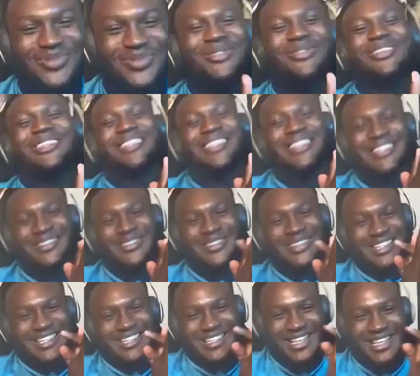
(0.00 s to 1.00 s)
me, we did.
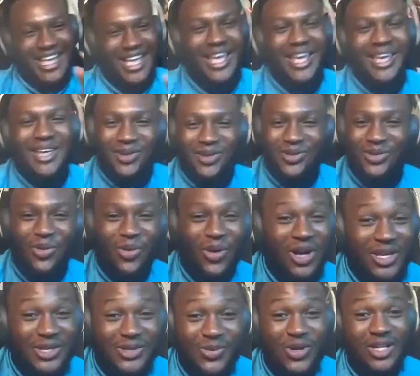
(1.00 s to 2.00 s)
The
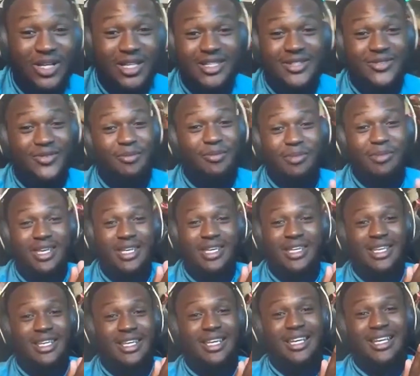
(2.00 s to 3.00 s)
worst ones for
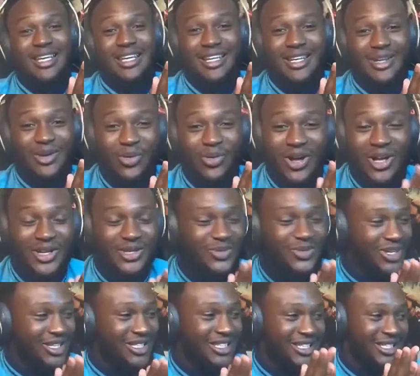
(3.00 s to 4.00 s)
me. The worst
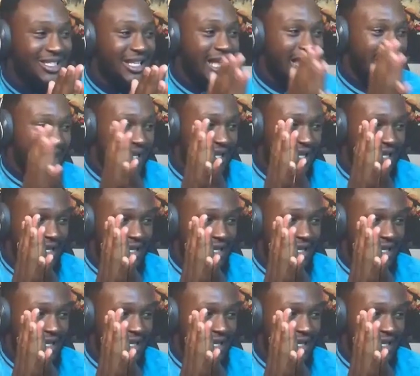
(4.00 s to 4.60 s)
ones is like,